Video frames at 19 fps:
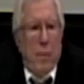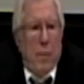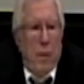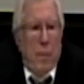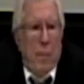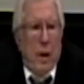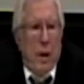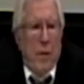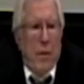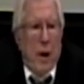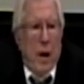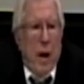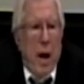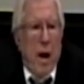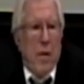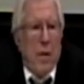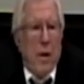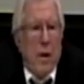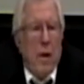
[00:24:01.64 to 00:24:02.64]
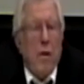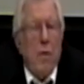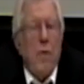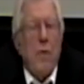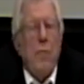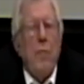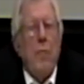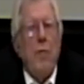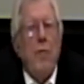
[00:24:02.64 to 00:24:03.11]
for me, the Catholic
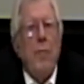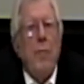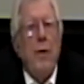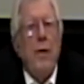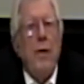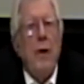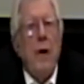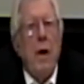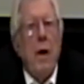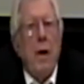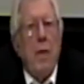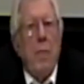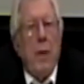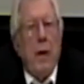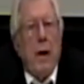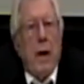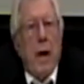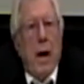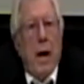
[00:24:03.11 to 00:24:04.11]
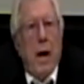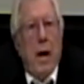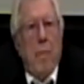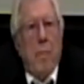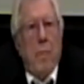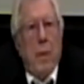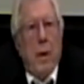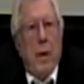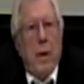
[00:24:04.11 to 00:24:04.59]
youth movement
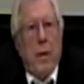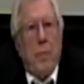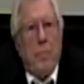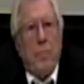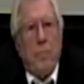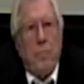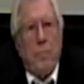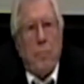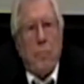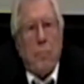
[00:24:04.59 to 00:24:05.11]
became um,